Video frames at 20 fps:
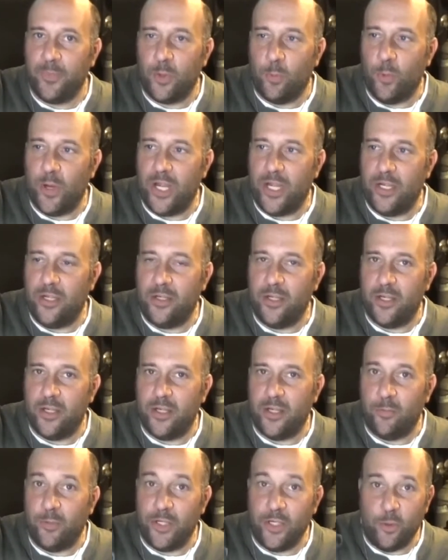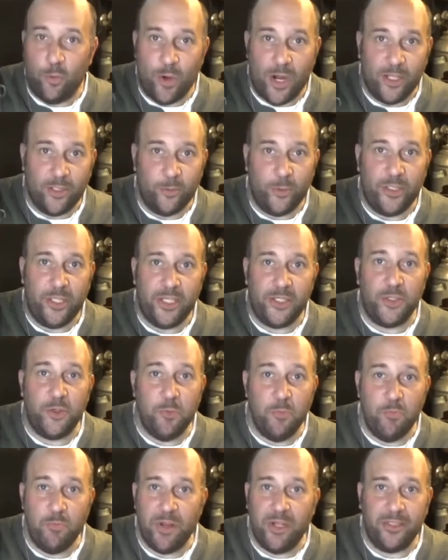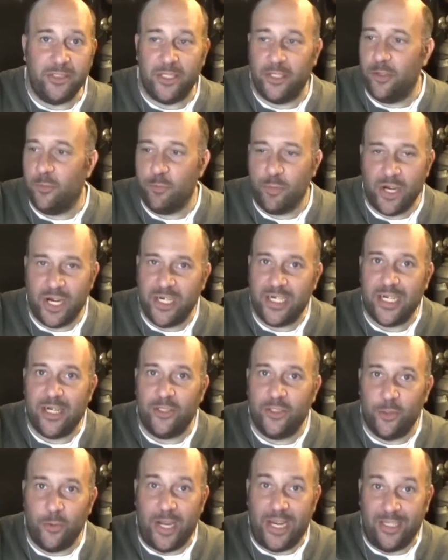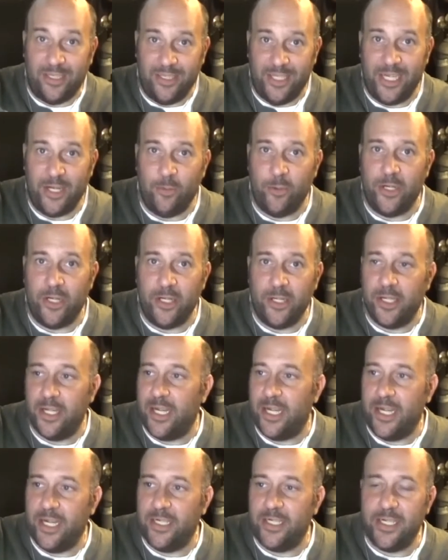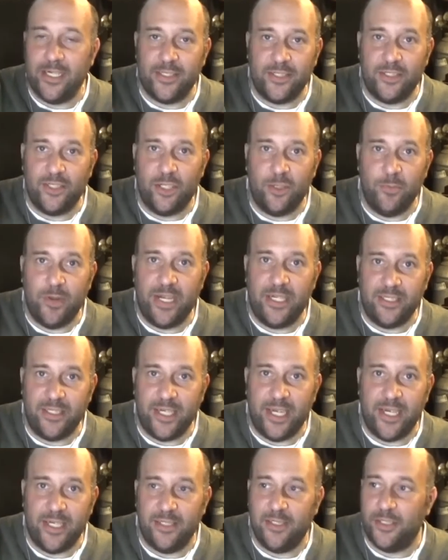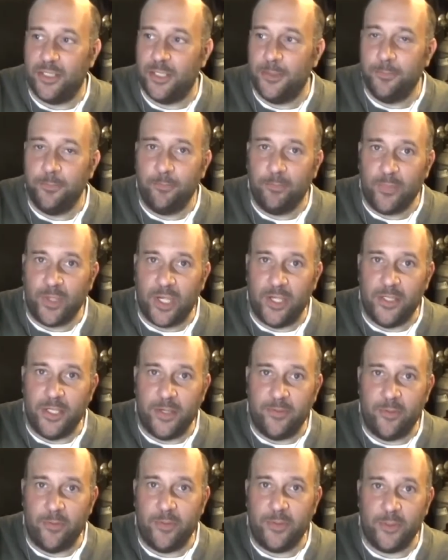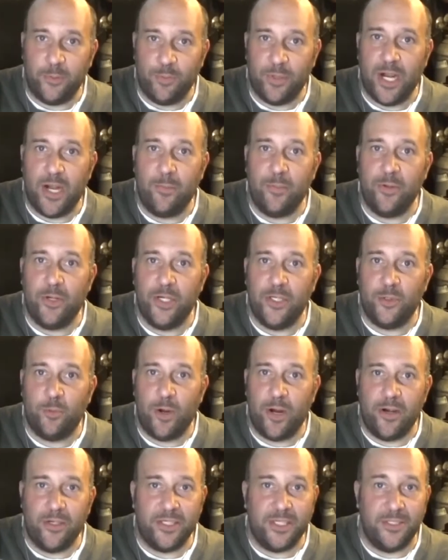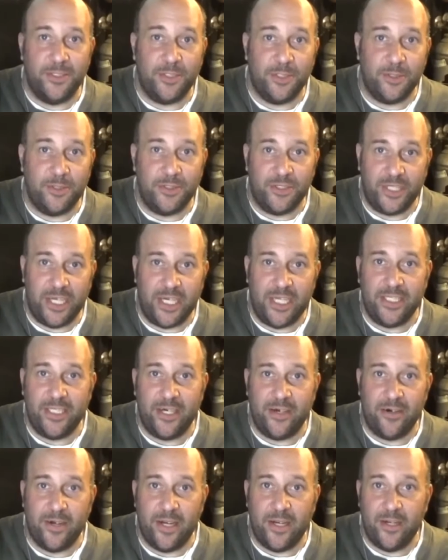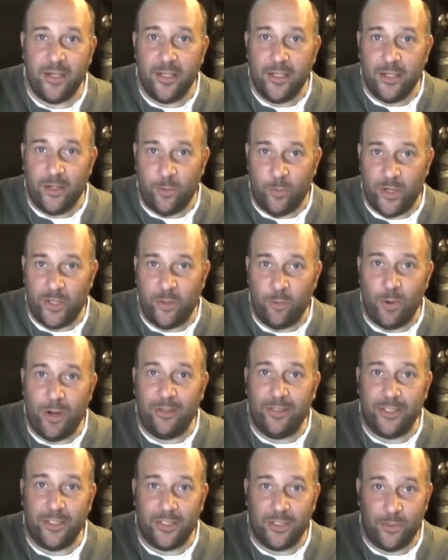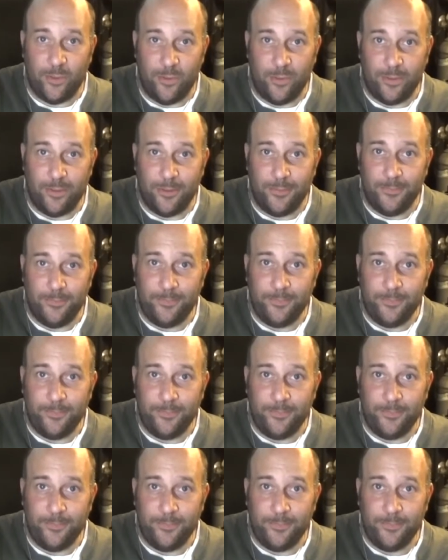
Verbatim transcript: When, uh, when you weld with this, you melt it, you bring it down to a liquid, and it still maintains enough of its properties where it's considered sanitary when the weld is cool.